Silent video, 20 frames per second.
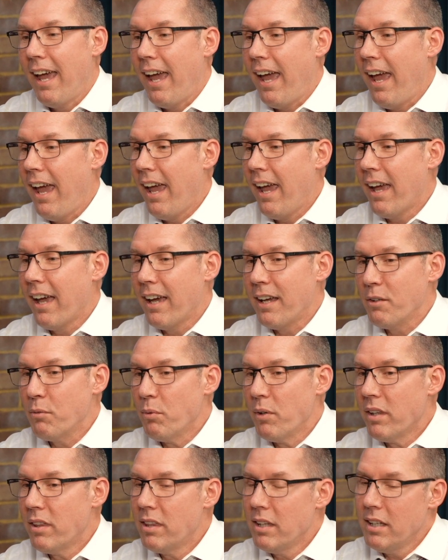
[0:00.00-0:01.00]
And
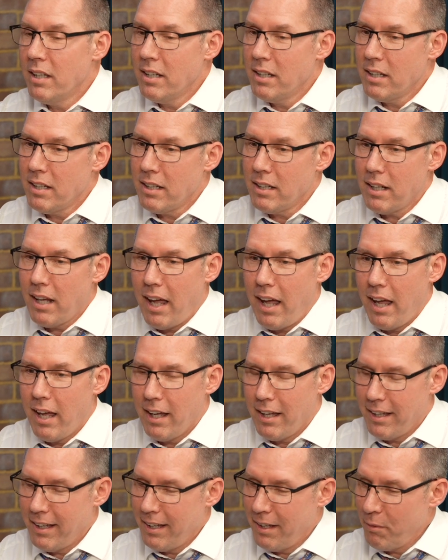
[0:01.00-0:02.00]
within
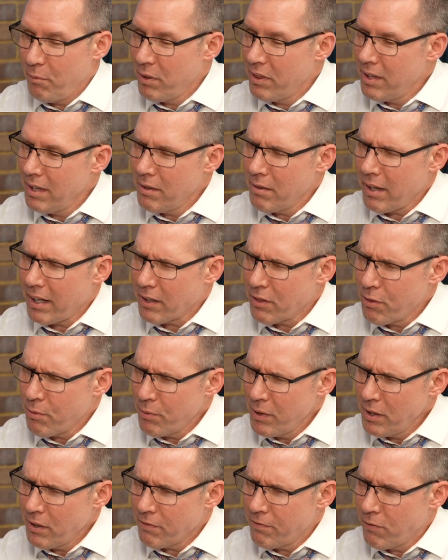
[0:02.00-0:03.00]
like
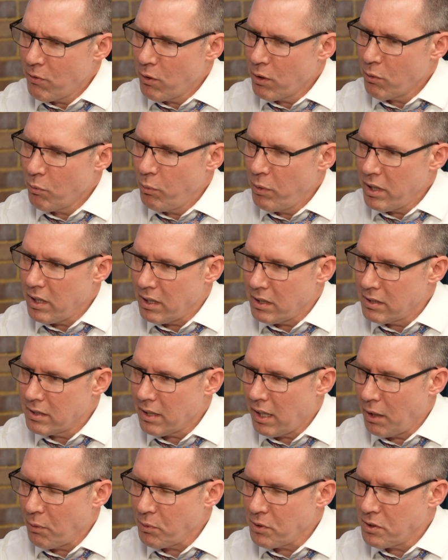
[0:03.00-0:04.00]
3 or 4 weeks,
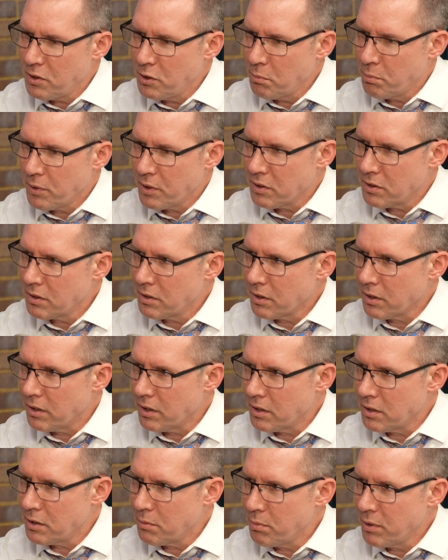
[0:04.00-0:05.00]
I was super
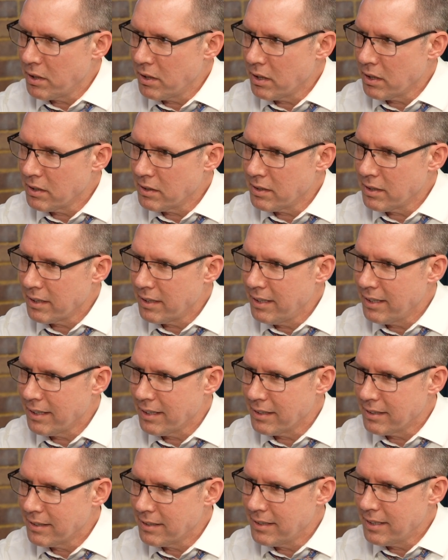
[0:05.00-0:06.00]
discouraged because the
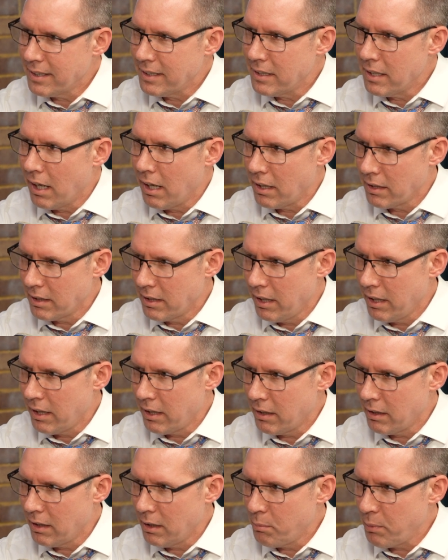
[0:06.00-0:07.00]
kids did not
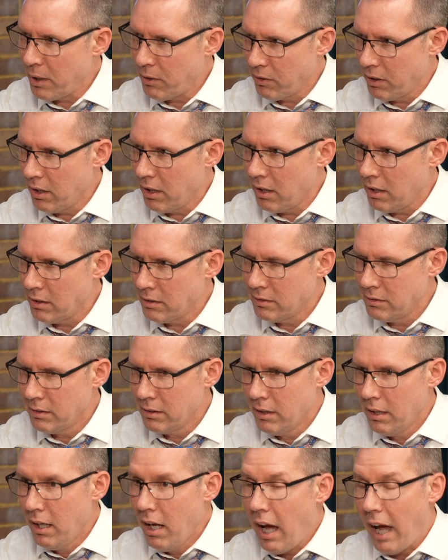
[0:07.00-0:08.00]
care about God.
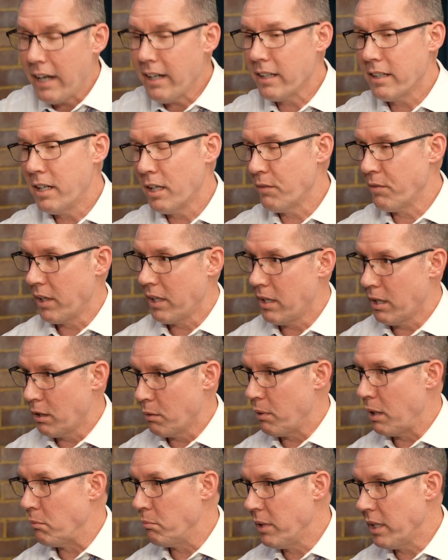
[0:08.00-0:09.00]
I didn't care if they cared
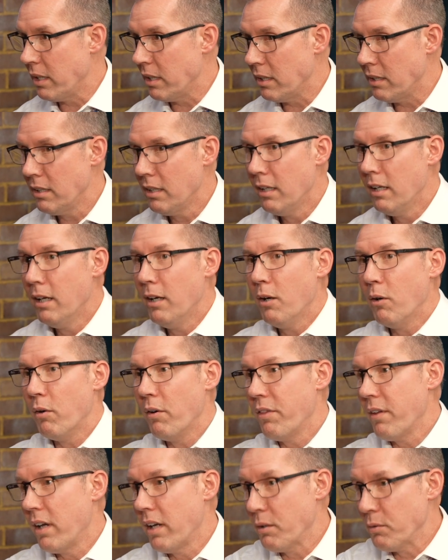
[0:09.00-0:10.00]
about me or
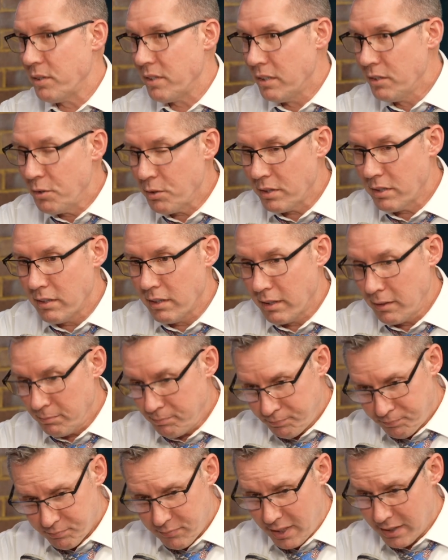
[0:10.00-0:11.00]
thought I was interesting,
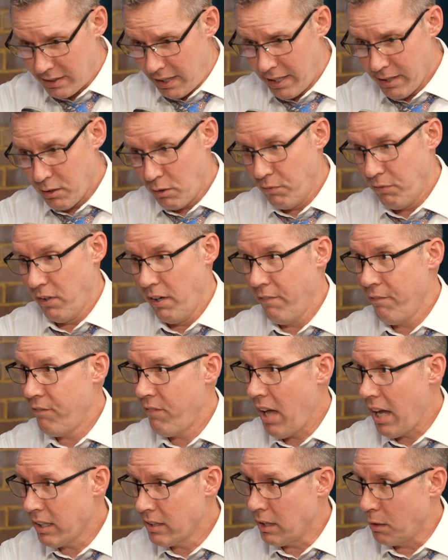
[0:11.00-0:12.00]
because I know for a
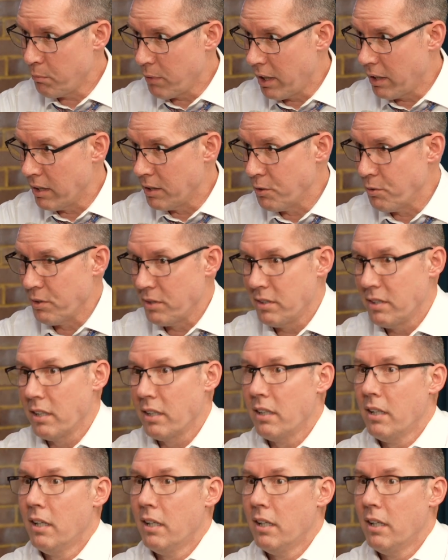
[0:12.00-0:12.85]
fact I'm not interesting.